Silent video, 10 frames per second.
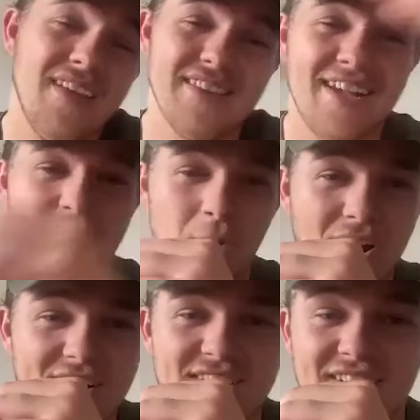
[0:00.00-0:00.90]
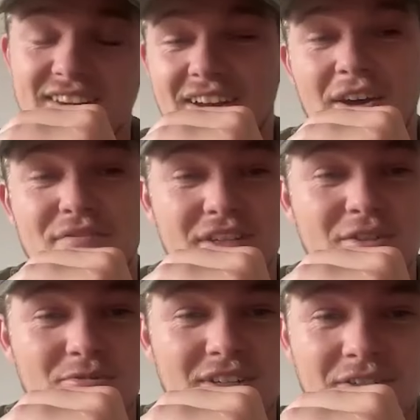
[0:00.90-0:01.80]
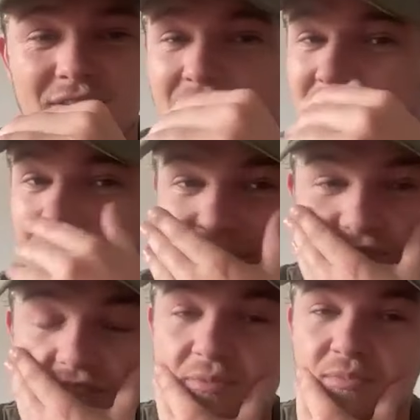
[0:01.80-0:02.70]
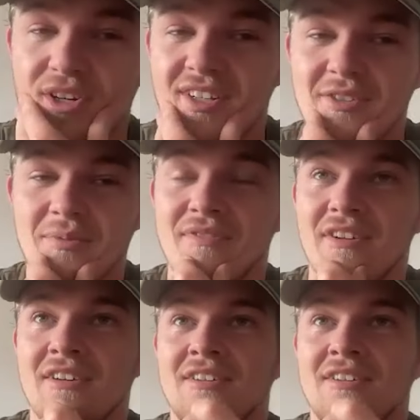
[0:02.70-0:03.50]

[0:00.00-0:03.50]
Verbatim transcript: that's how I see it, and I think it's really good. I think it's brilliant. To be fair,